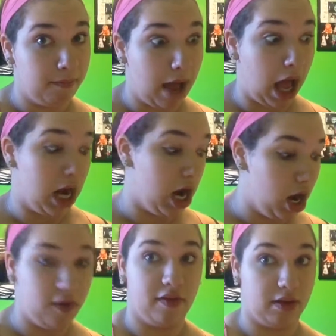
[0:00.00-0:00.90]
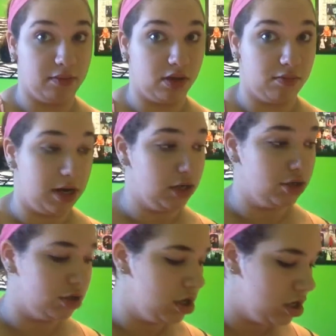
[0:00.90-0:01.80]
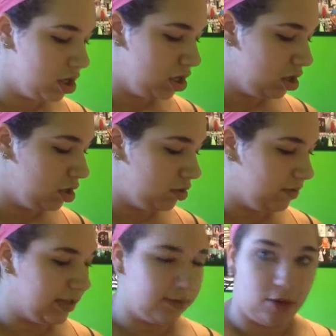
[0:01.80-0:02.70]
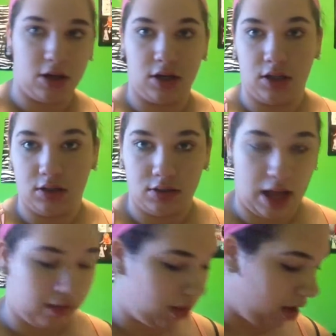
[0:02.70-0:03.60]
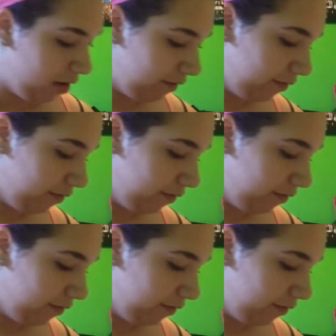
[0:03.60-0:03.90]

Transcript: I love them so much. This one I love.